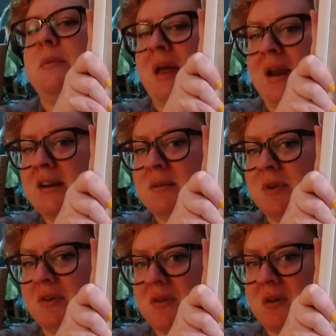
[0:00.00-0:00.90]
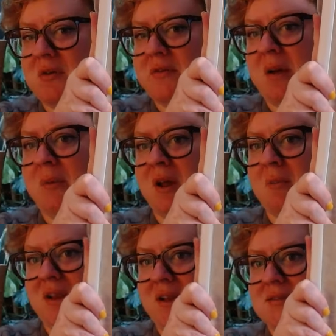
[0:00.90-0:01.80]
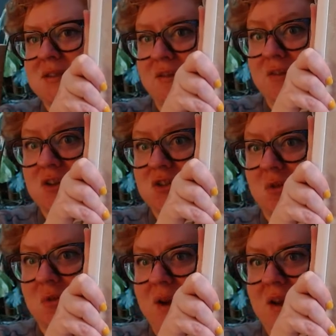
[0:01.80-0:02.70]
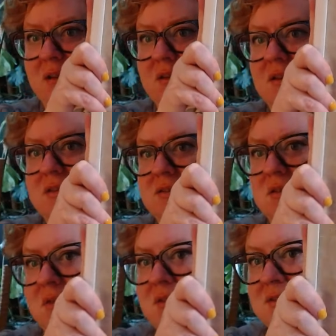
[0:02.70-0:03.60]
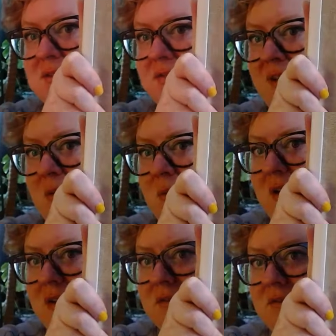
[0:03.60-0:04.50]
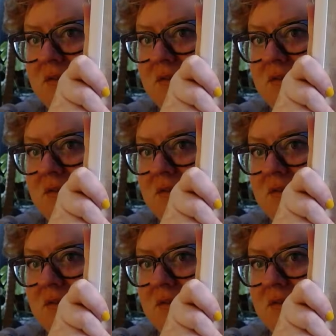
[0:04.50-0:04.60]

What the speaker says: And I didn't put a photo of that one up because I finished all three. So this is the final one.